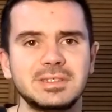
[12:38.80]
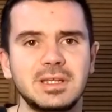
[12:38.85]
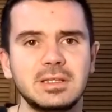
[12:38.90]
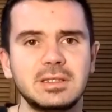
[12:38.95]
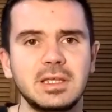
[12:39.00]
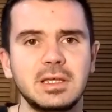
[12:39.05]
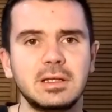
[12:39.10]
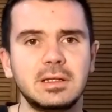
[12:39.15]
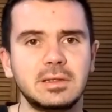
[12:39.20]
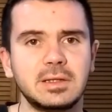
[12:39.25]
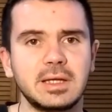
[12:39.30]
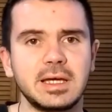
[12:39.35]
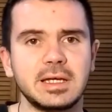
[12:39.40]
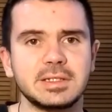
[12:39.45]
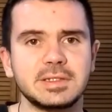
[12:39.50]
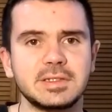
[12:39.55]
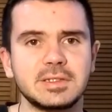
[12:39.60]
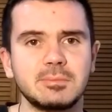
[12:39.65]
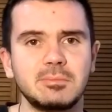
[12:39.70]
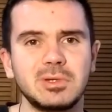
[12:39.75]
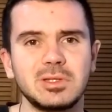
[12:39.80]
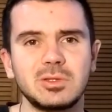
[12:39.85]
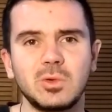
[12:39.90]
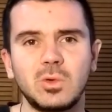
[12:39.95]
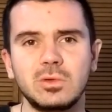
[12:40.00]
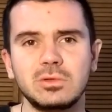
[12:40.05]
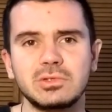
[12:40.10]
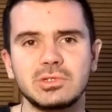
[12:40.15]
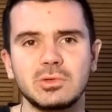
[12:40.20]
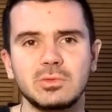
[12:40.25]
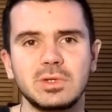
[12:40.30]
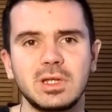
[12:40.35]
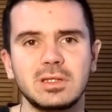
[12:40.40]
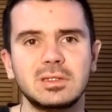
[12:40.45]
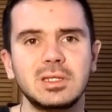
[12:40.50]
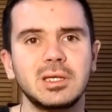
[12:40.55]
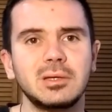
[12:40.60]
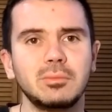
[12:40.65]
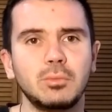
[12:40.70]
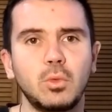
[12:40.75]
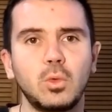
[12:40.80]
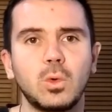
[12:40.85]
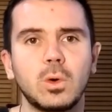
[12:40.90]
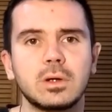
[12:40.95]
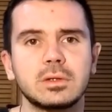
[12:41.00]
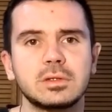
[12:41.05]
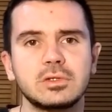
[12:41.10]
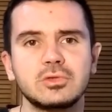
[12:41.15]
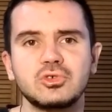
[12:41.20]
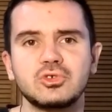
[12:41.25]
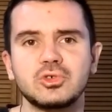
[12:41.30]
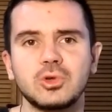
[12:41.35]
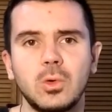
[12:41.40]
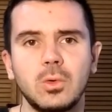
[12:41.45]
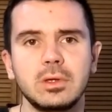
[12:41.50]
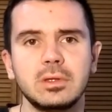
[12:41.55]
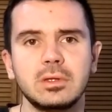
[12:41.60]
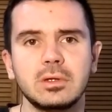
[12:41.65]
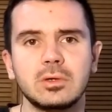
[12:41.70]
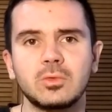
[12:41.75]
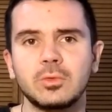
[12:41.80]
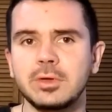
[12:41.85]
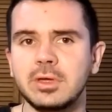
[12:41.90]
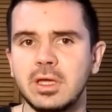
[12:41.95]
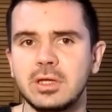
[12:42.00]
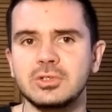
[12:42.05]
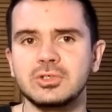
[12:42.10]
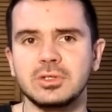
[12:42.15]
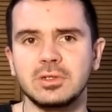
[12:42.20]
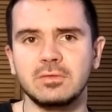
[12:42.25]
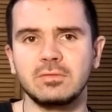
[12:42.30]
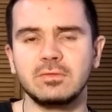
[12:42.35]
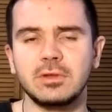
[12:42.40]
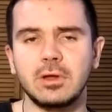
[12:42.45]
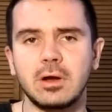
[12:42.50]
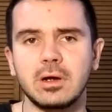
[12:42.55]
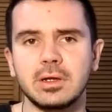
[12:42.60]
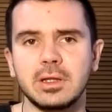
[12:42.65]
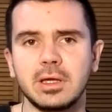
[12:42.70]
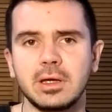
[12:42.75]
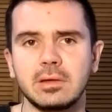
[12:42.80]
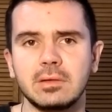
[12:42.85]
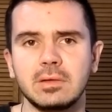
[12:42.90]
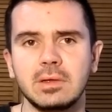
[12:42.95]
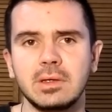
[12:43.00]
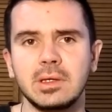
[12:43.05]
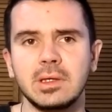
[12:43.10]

nothing less, but also nothing more than showing the creation of Narnia.